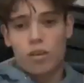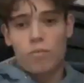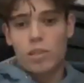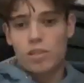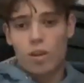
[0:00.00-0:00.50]
I've
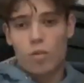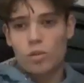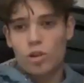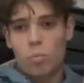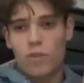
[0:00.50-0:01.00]
been so
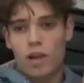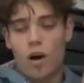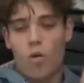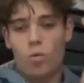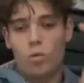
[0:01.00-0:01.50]
on top of it the
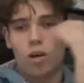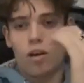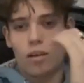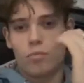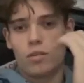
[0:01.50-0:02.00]
whole
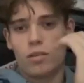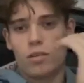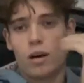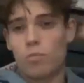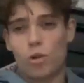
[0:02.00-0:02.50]
time.
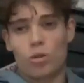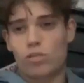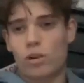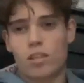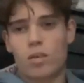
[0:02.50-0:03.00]
I'm not
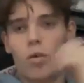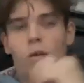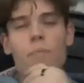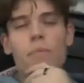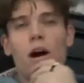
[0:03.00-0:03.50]
stressed at
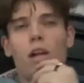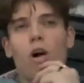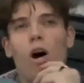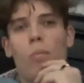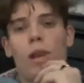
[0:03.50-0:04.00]
all. I
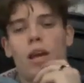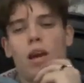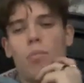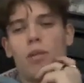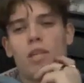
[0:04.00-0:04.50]
got up late a
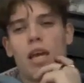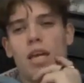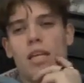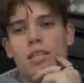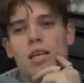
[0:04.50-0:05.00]
couple of
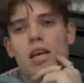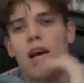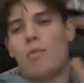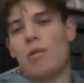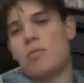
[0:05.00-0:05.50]
days
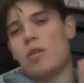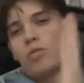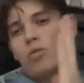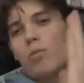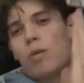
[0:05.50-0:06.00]
and my
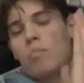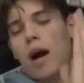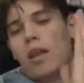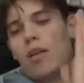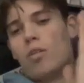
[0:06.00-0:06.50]
meals are a bit
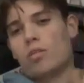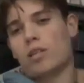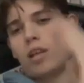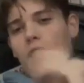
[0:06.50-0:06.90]
backlogged, and I